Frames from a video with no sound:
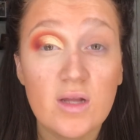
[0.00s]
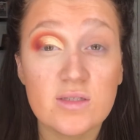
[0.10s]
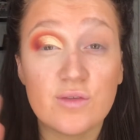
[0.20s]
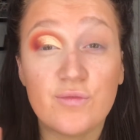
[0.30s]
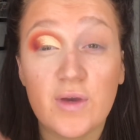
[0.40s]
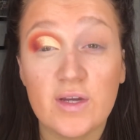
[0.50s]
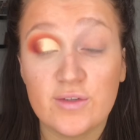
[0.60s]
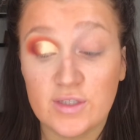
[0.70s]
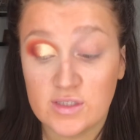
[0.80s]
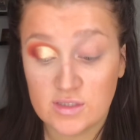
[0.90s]
That's the
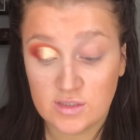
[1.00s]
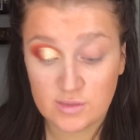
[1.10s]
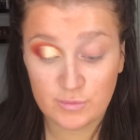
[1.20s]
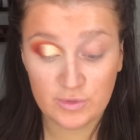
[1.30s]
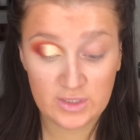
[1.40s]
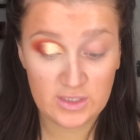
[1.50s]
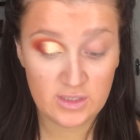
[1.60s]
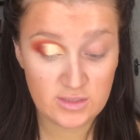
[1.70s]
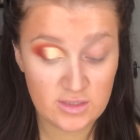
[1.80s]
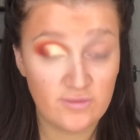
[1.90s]
fieriness and
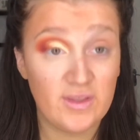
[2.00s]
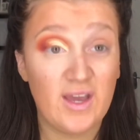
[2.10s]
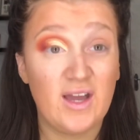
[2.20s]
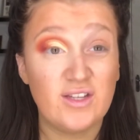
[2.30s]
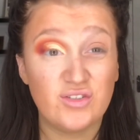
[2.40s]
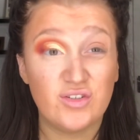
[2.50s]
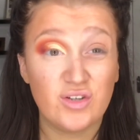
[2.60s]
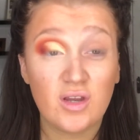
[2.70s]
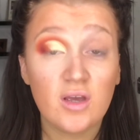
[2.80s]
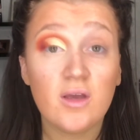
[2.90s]
smokiness of the eye
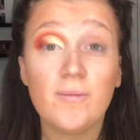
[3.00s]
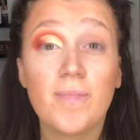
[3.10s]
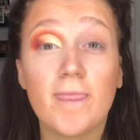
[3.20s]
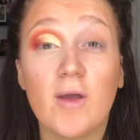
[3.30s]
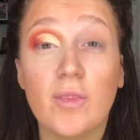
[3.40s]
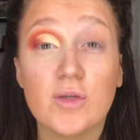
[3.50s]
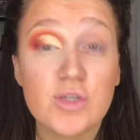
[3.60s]
done on the